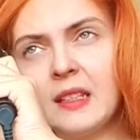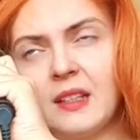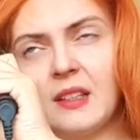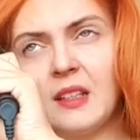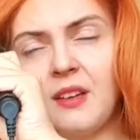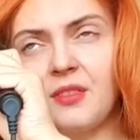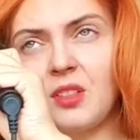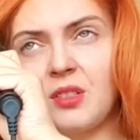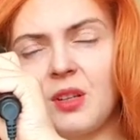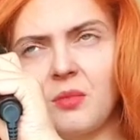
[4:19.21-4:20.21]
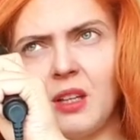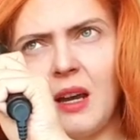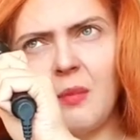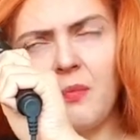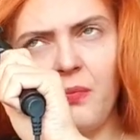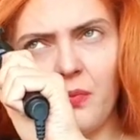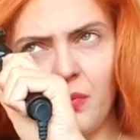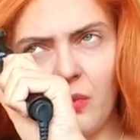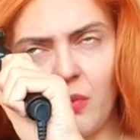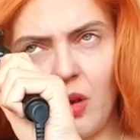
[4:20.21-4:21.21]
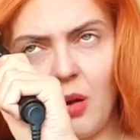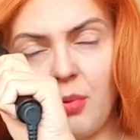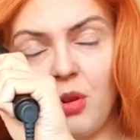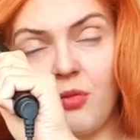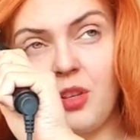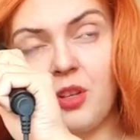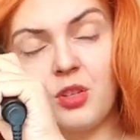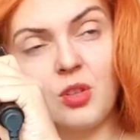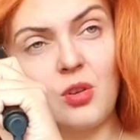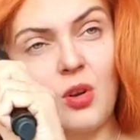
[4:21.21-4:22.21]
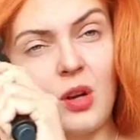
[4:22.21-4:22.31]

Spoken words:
And then after some time, a couple of years ago,